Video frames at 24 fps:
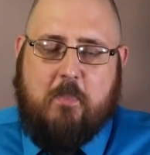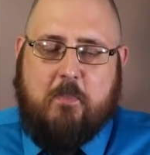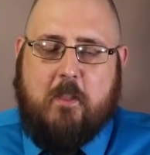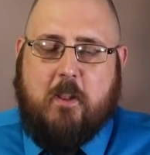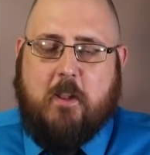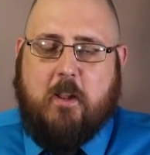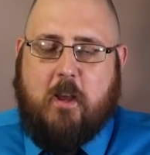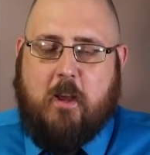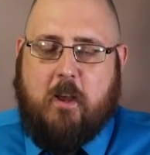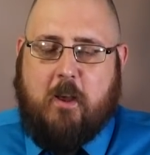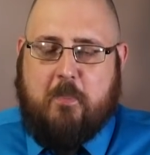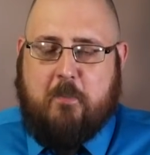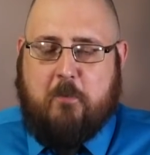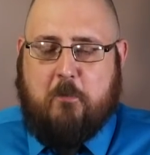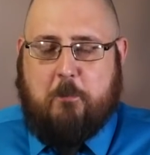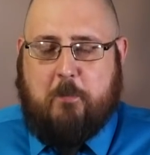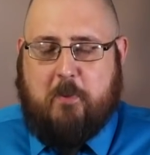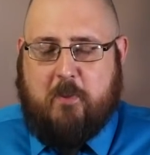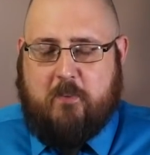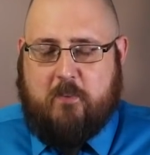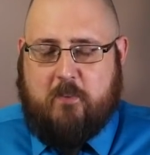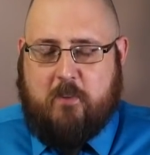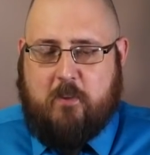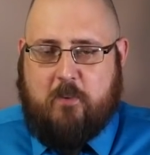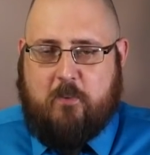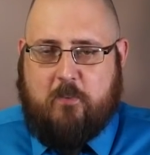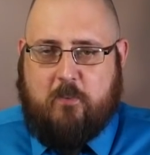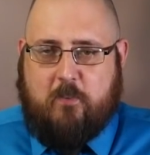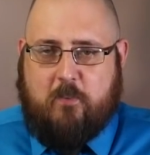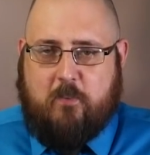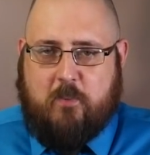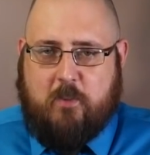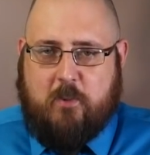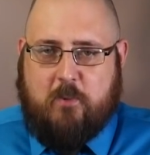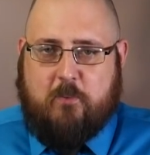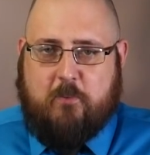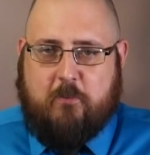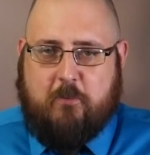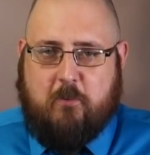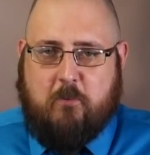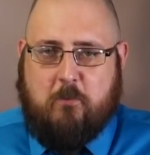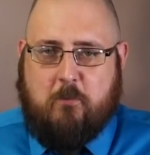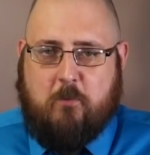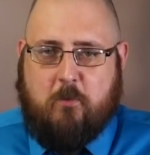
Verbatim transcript: that other positions that she